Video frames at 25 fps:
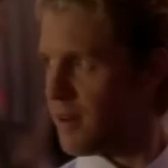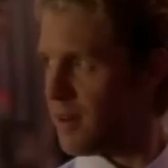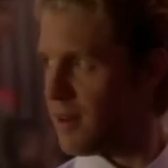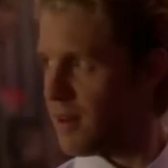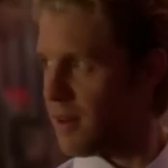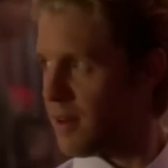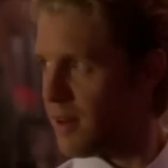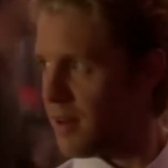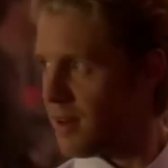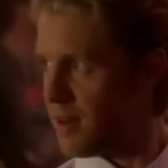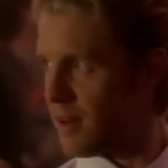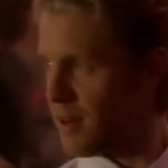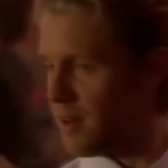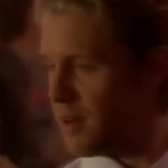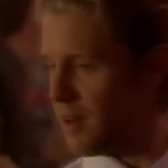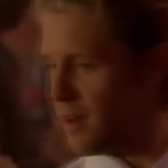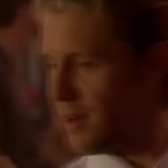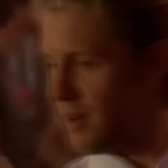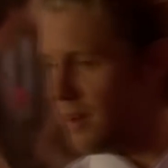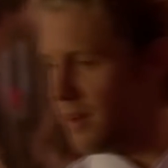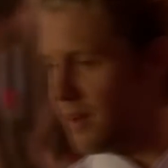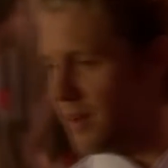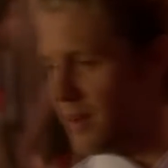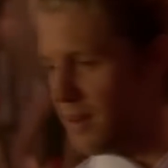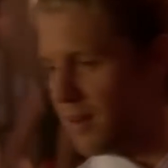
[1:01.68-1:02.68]
She told
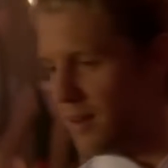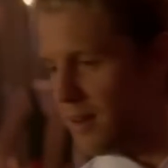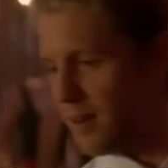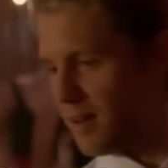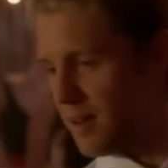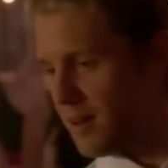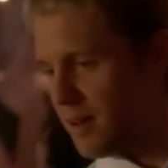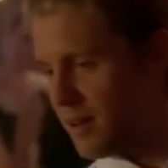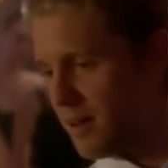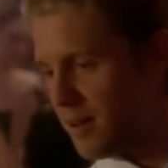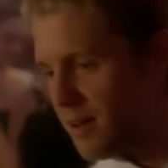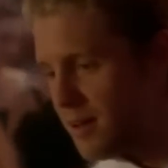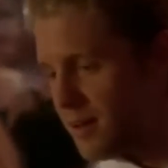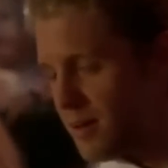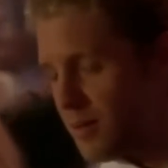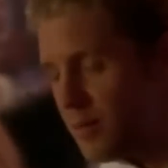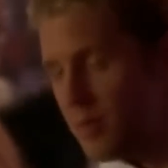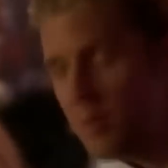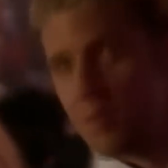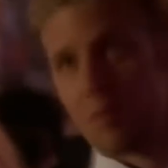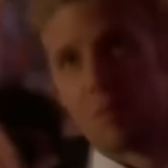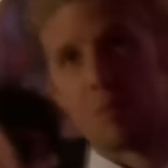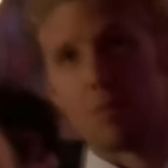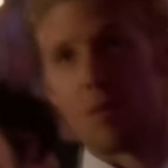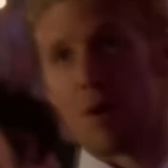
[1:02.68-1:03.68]
me.
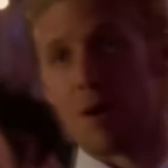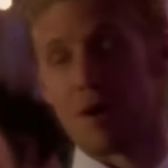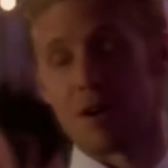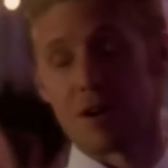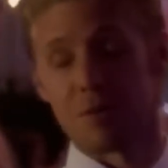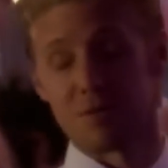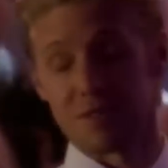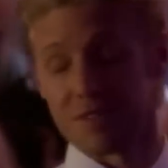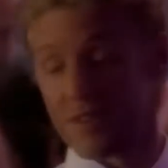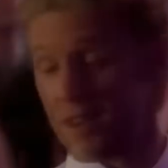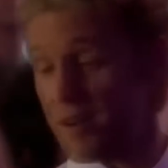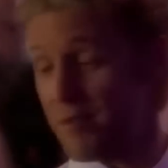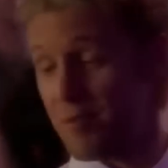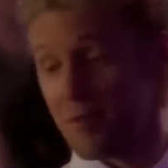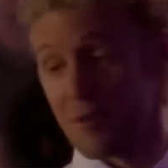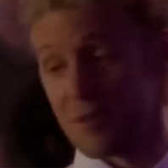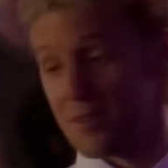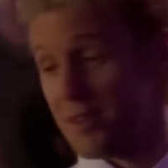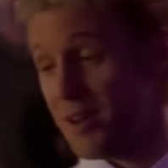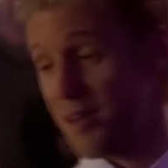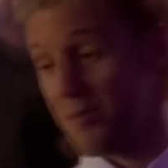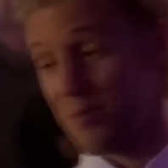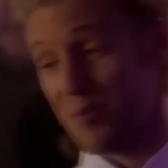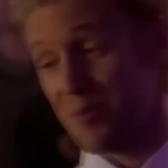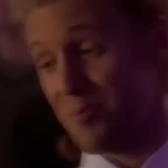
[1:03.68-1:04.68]
Artie was never
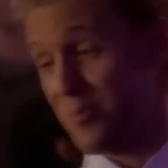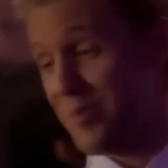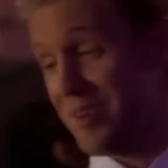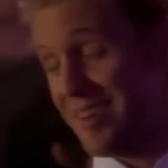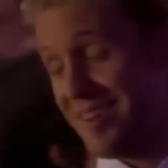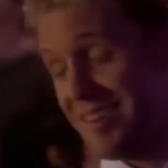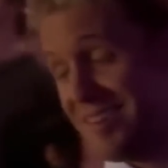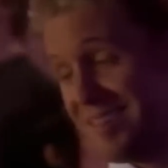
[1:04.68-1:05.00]
in love with me.